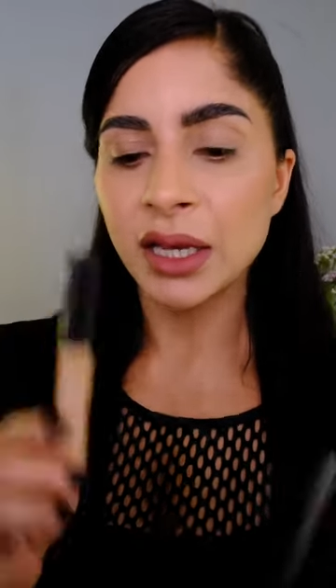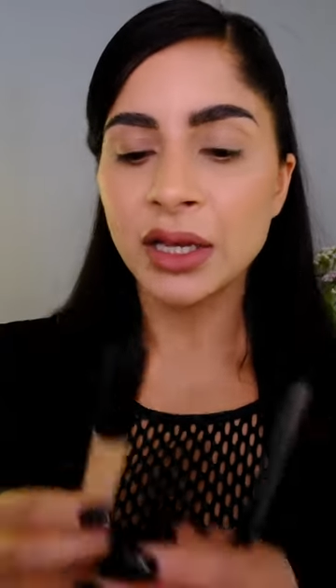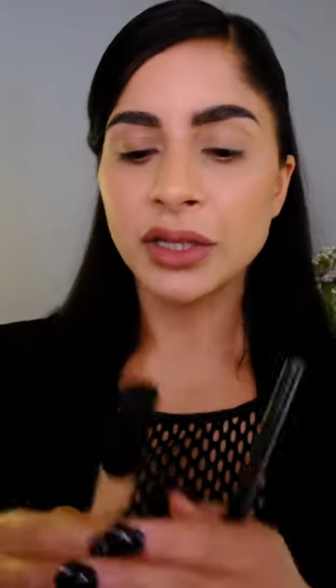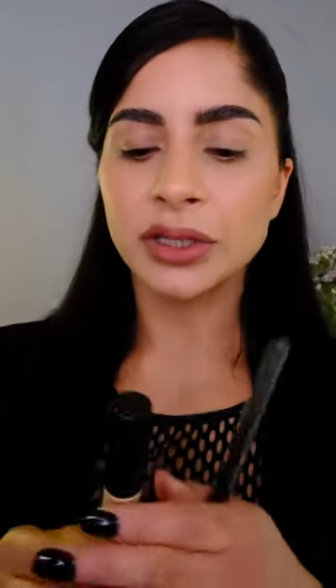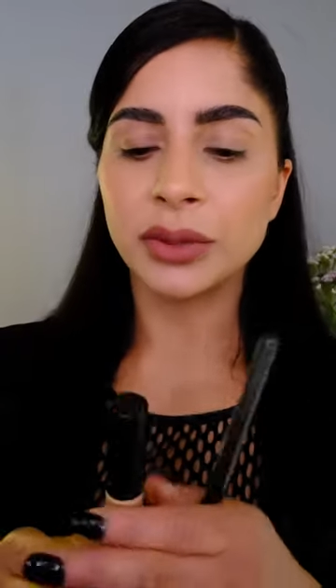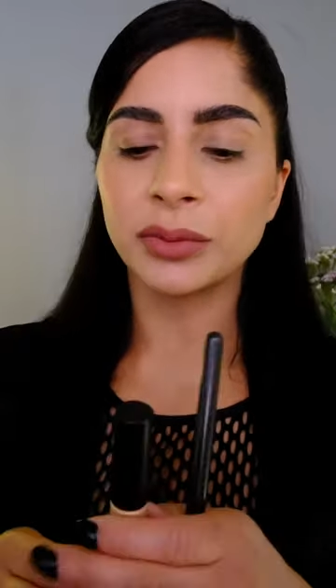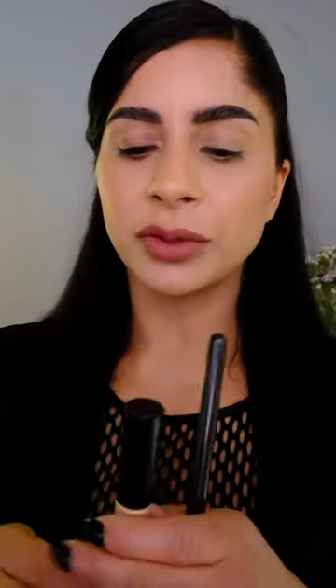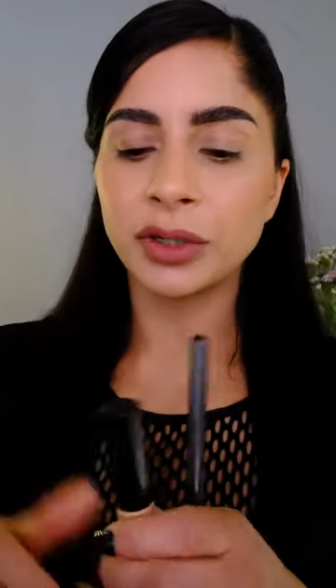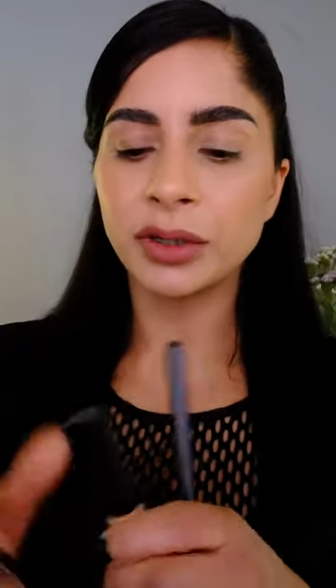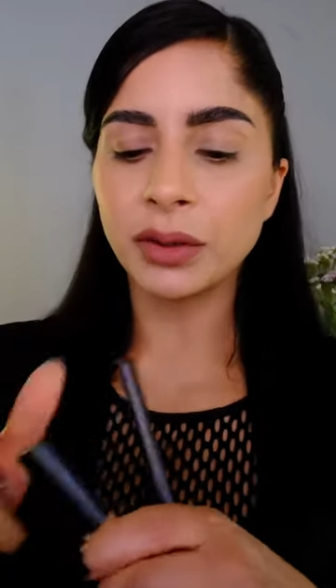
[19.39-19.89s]

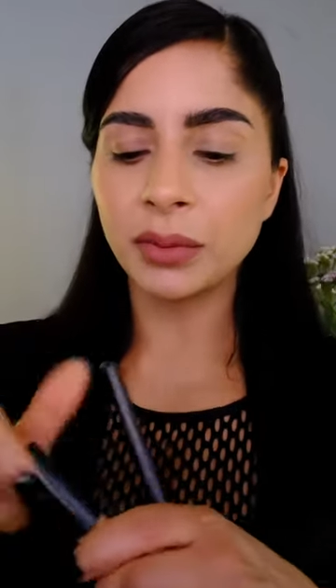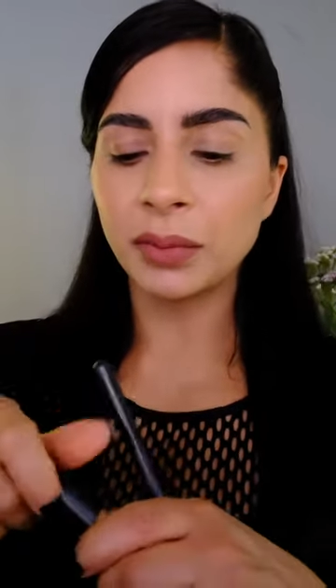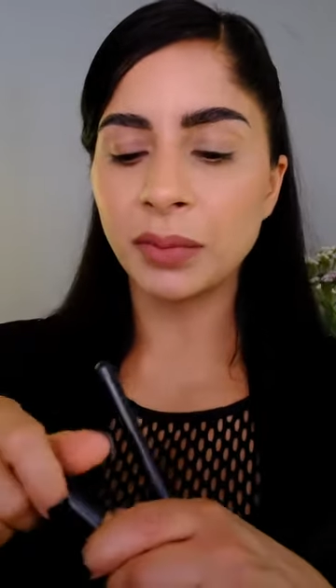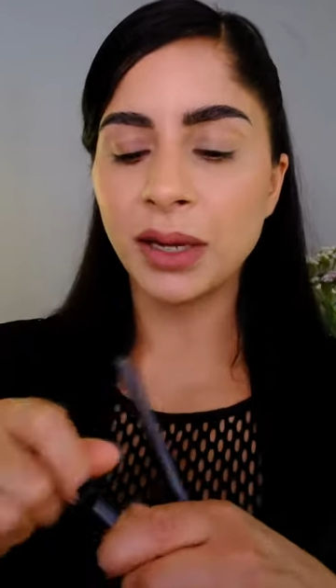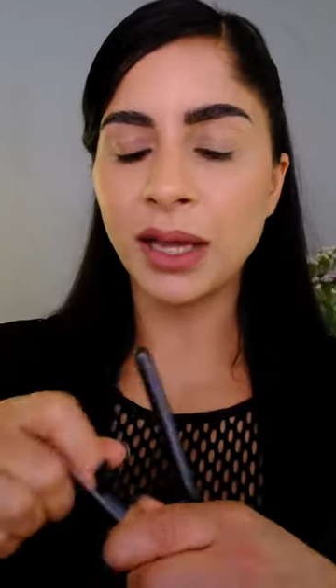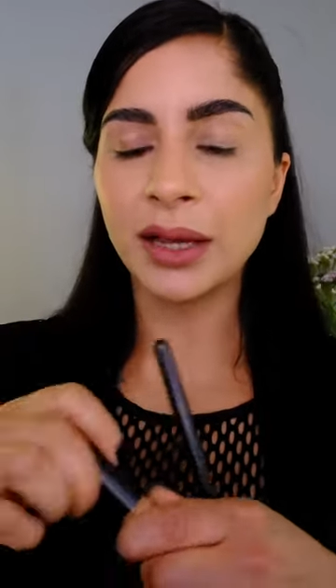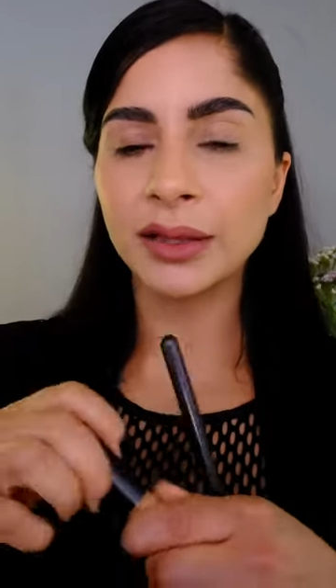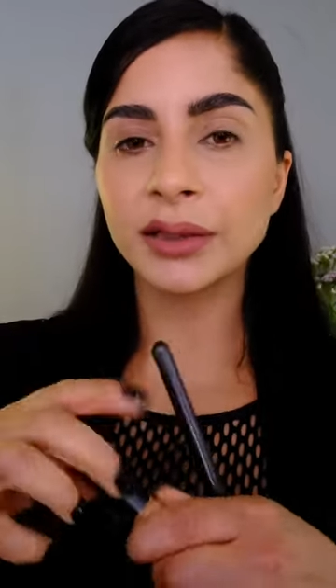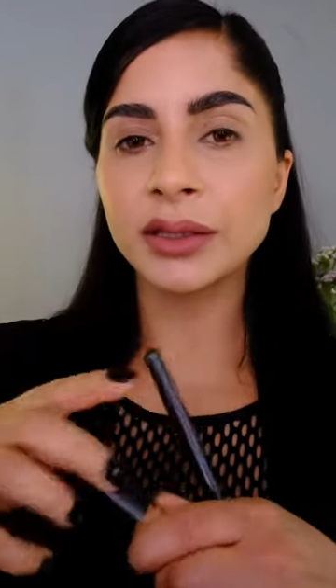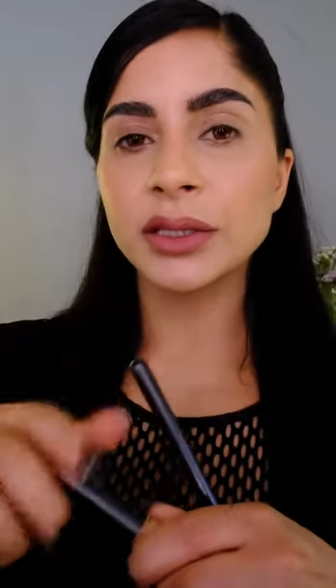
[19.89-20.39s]
So I'm going to
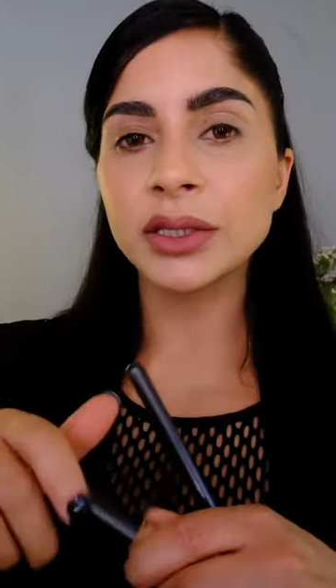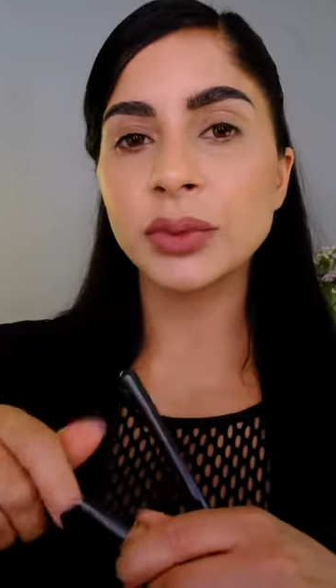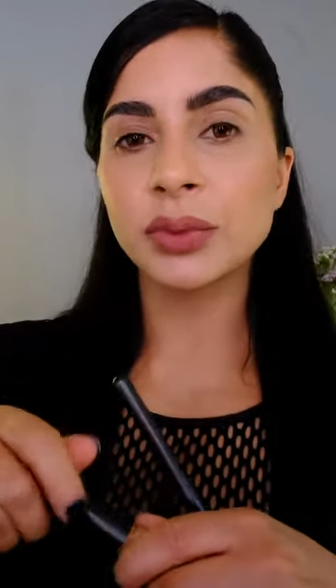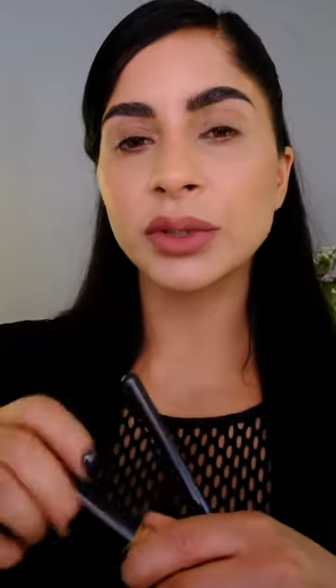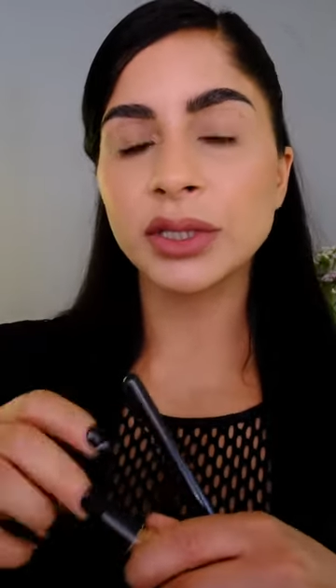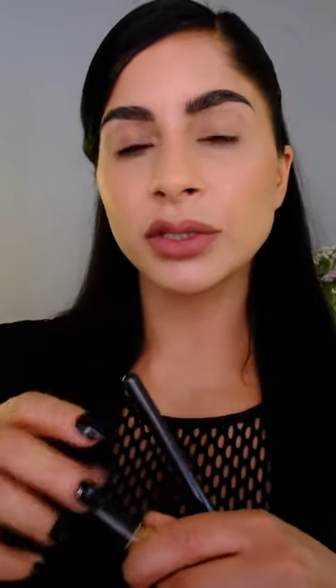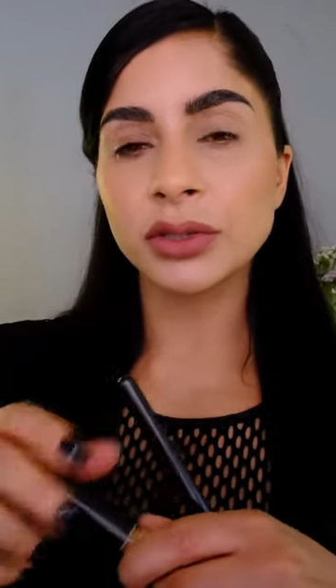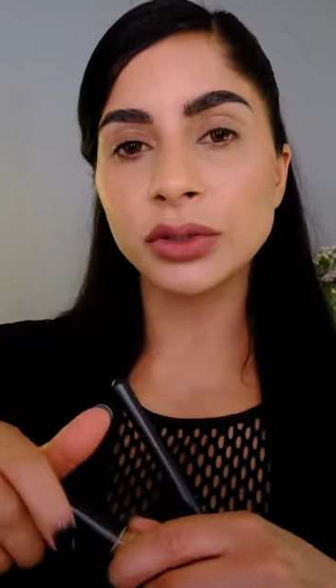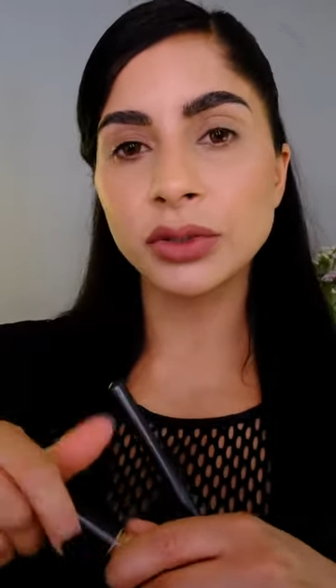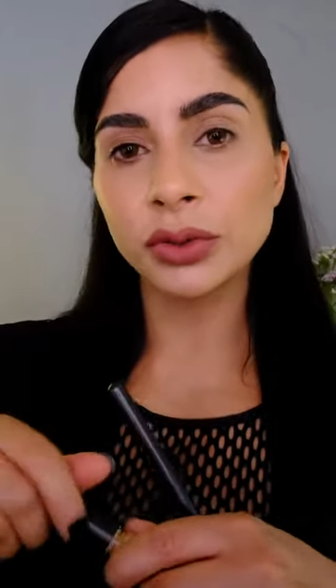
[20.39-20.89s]
apply this
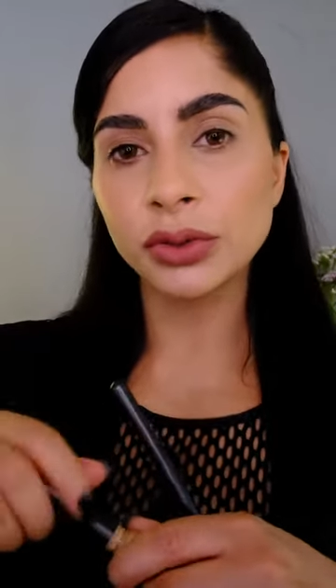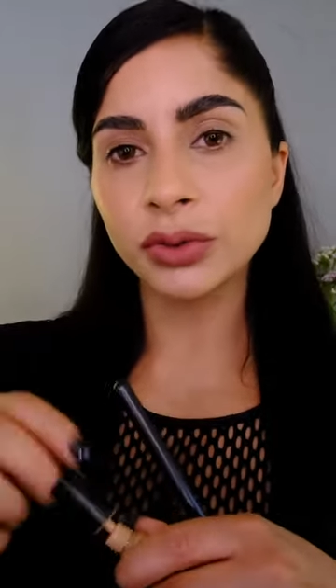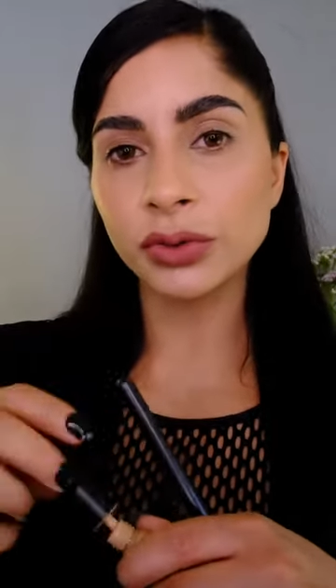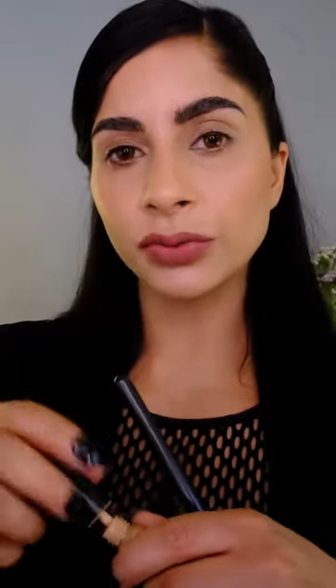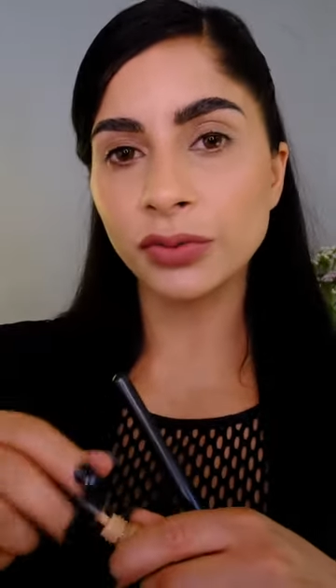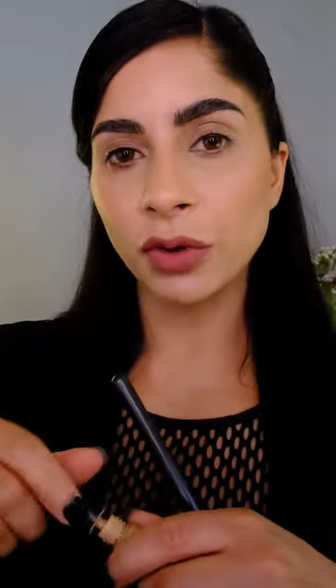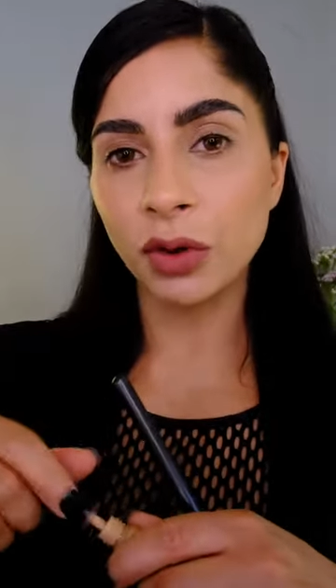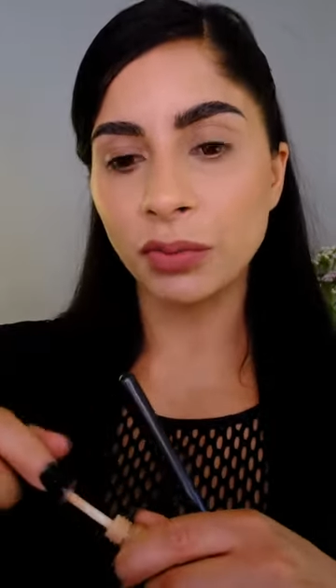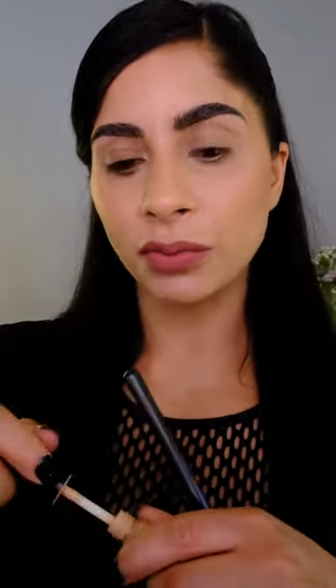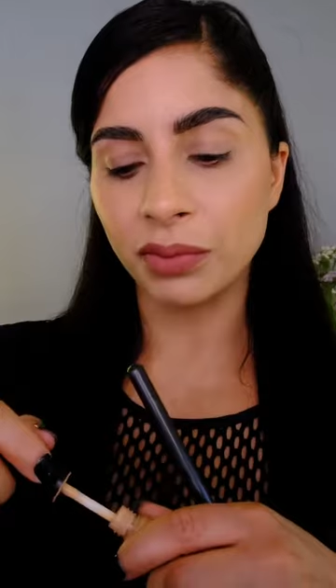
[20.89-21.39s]
with the
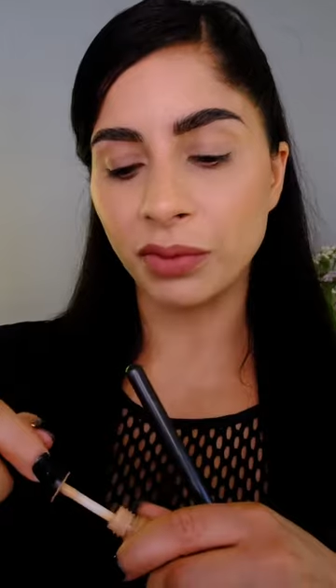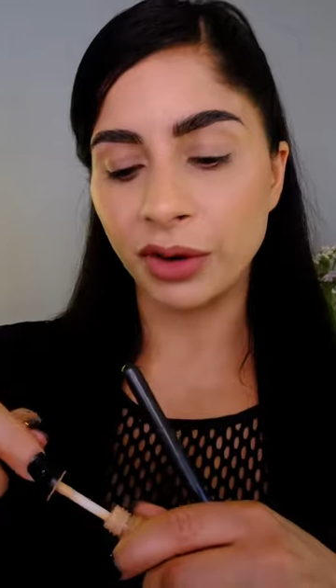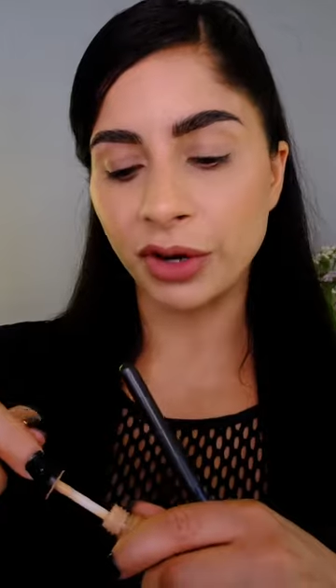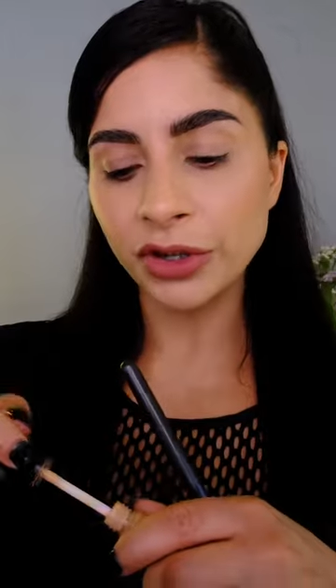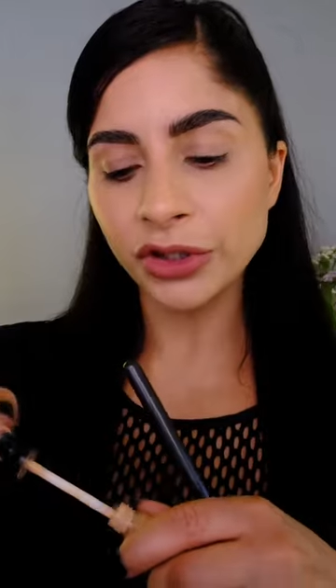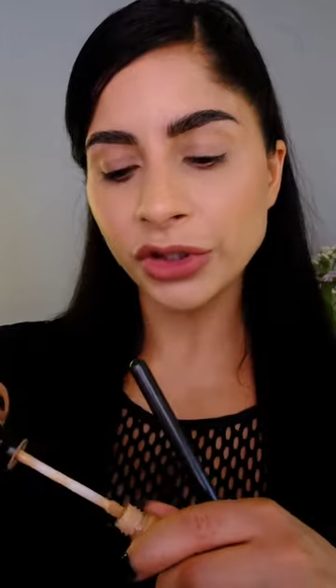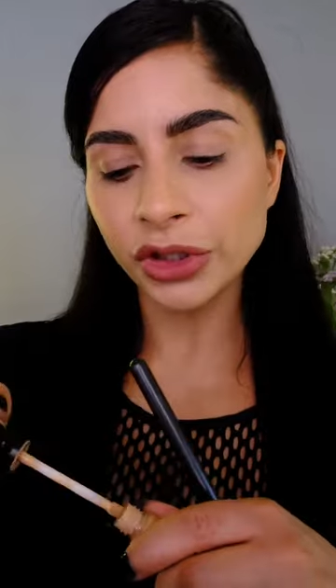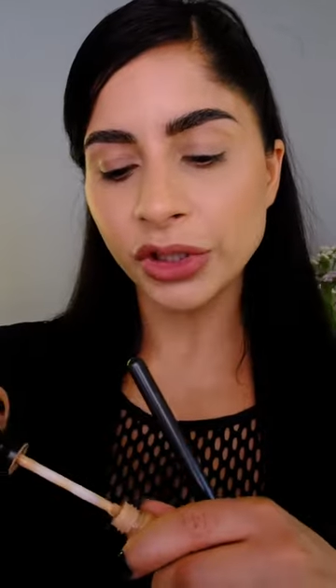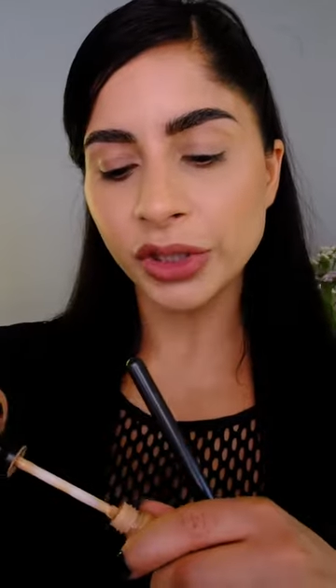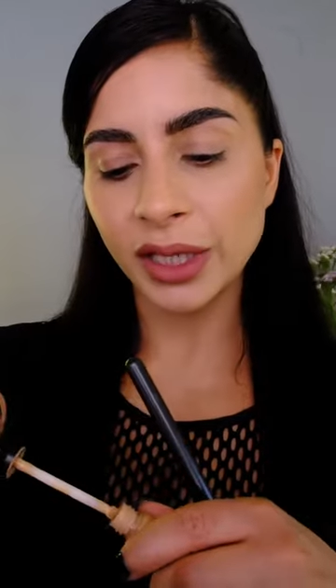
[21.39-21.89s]
224
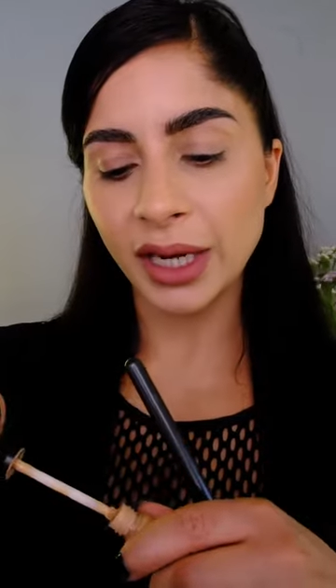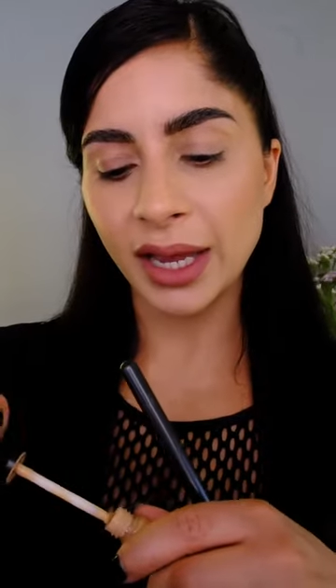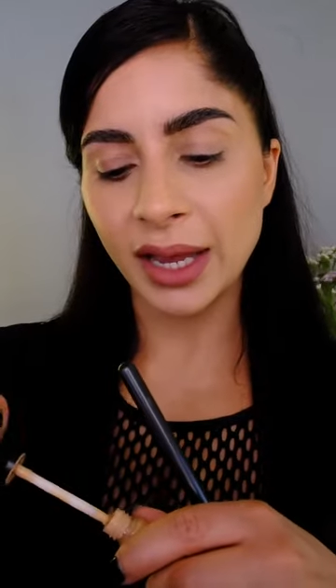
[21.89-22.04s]
brush,